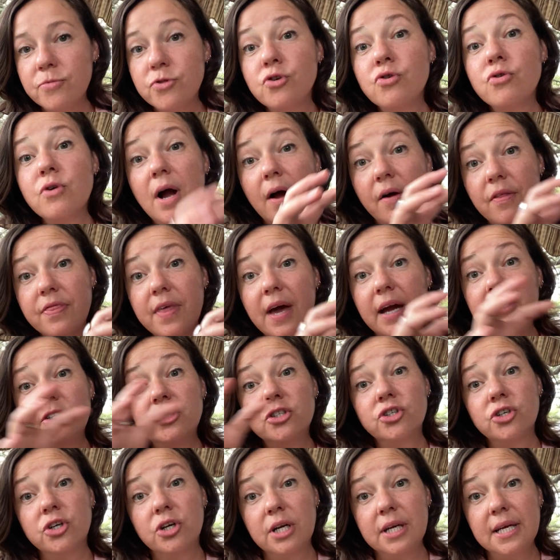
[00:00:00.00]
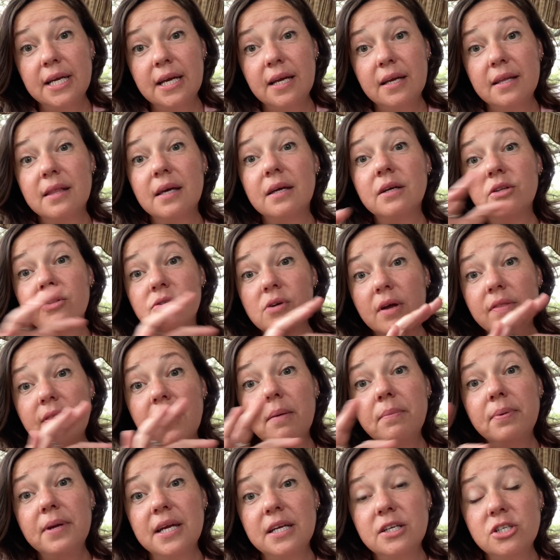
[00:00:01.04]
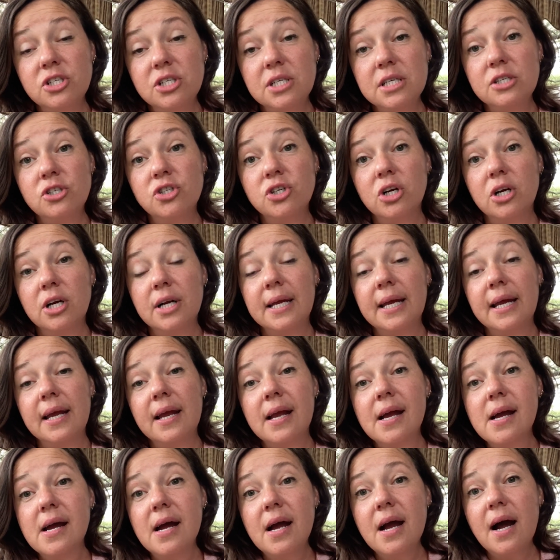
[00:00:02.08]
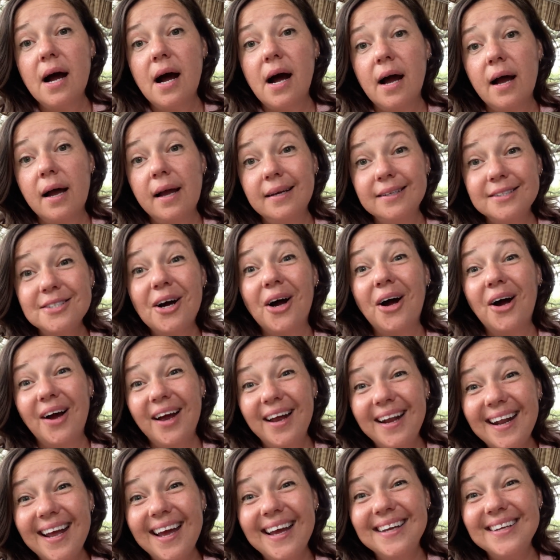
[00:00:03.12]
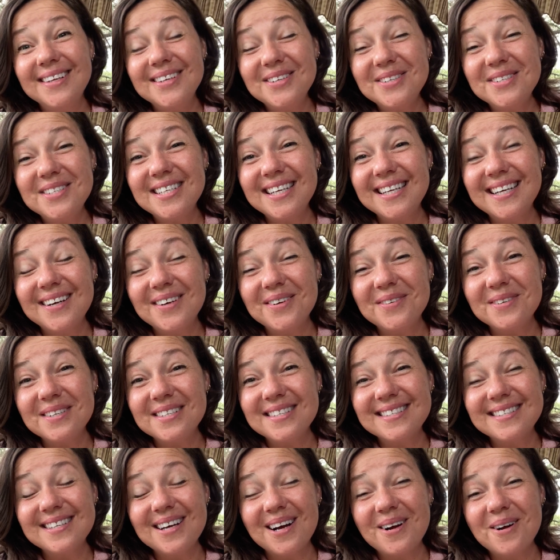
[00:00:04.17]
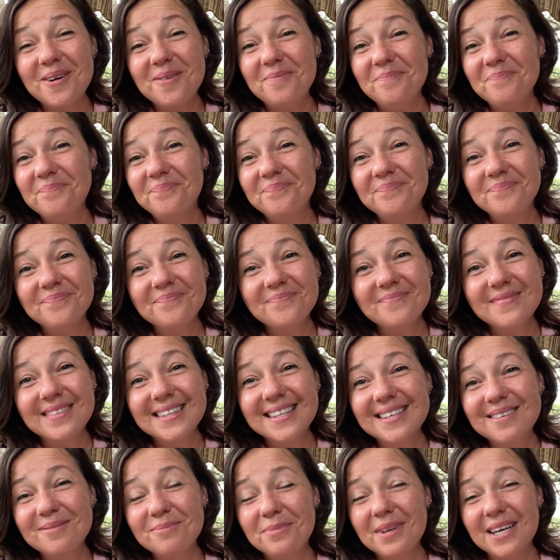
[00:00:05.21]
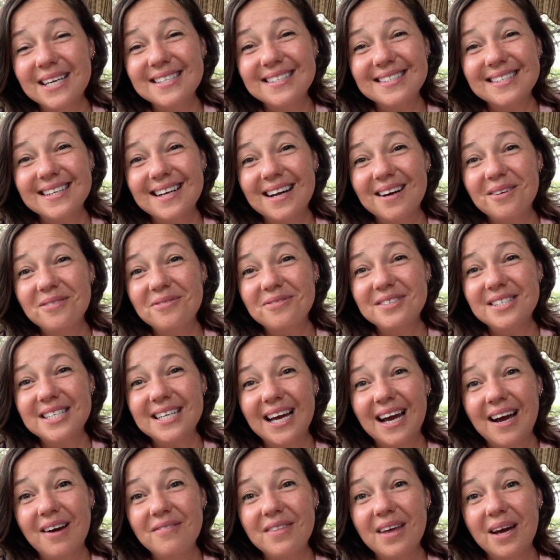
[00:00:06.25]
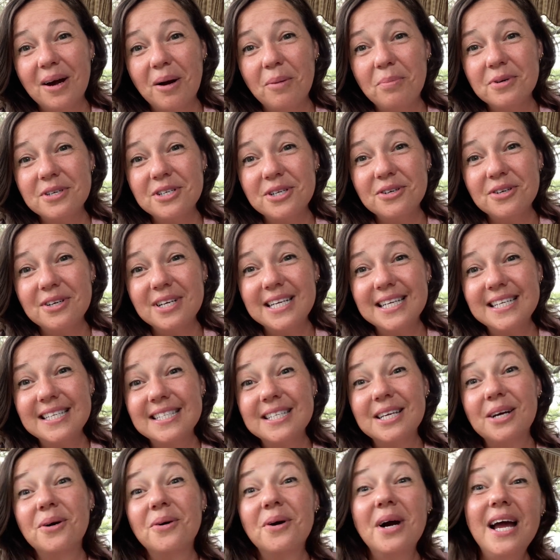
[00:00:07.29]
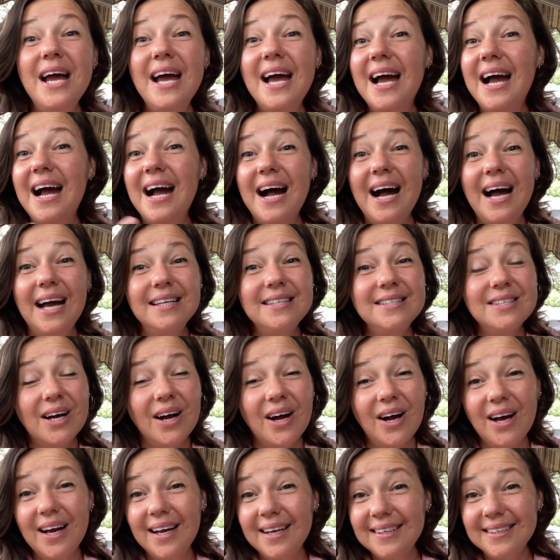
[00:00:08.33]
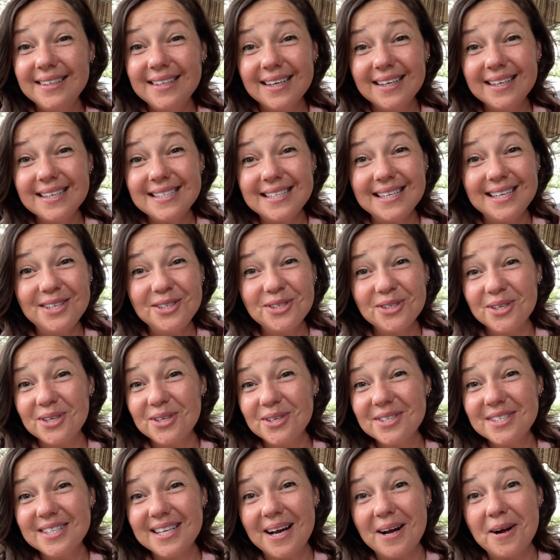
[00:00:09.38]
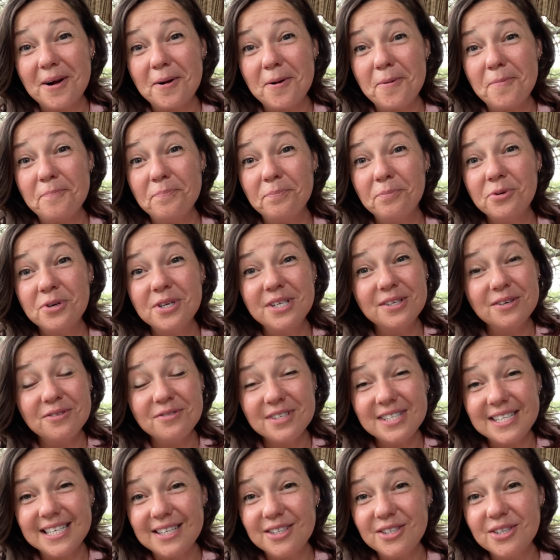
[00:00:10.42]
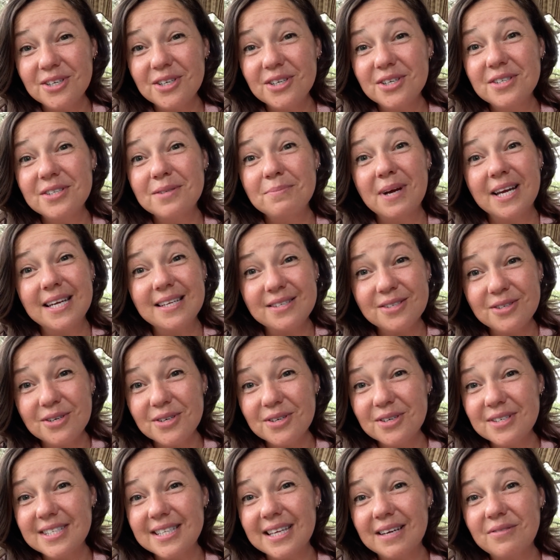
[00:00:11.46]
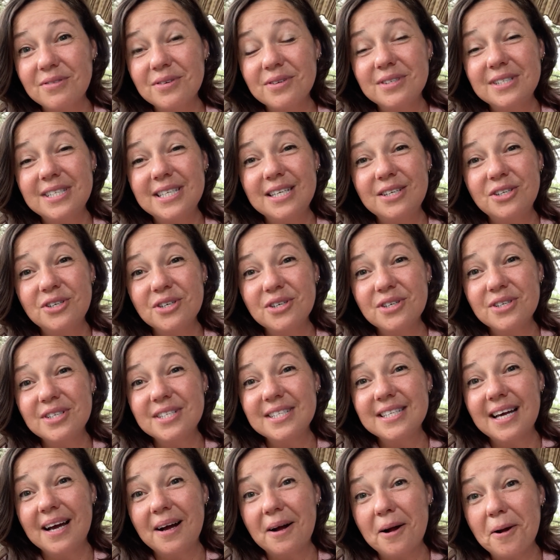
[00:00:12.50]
throughout that journey, throughout that PhD journey, I taught at UT. I was blessed enough to have that opportunity. So I taught young teachers, pre-service teachers, master's level teachers